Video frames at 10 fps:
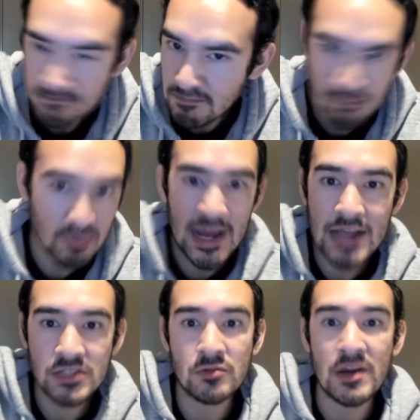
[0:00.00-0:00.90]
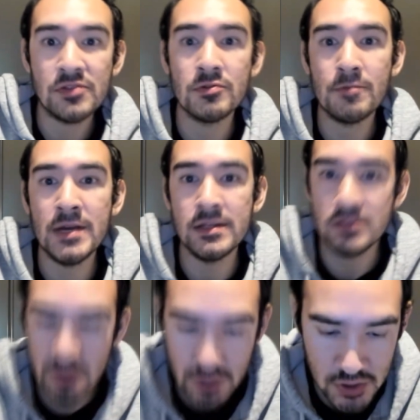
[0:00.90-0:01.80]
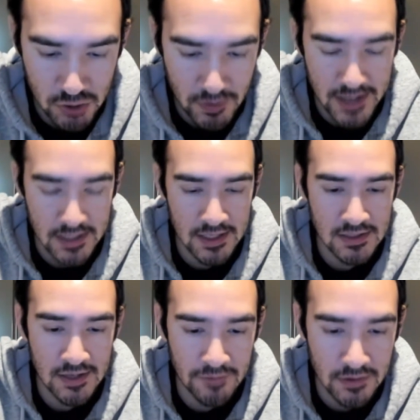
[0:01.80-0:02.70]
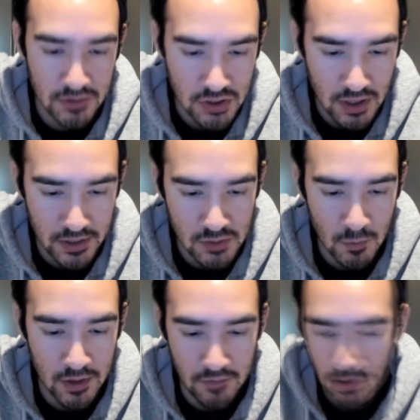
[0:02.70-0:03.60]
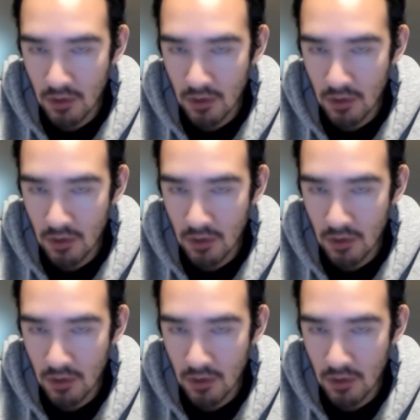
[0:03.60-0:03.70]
Blasts right through the pins. So the Trend is definitely the strongest one of